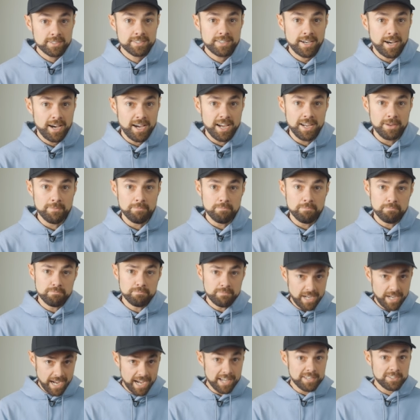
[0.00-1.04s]
time.
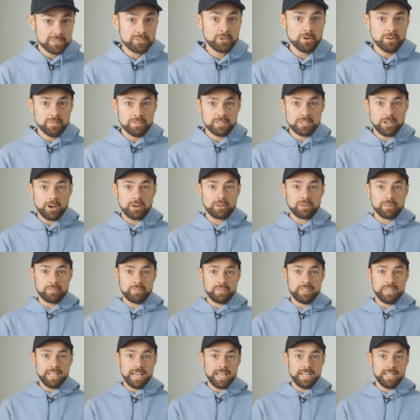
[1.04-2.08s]

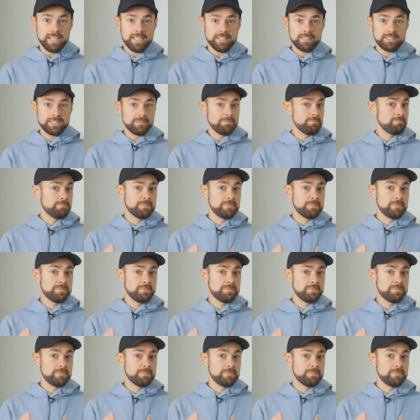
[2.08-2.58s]
Astrophotography, that is.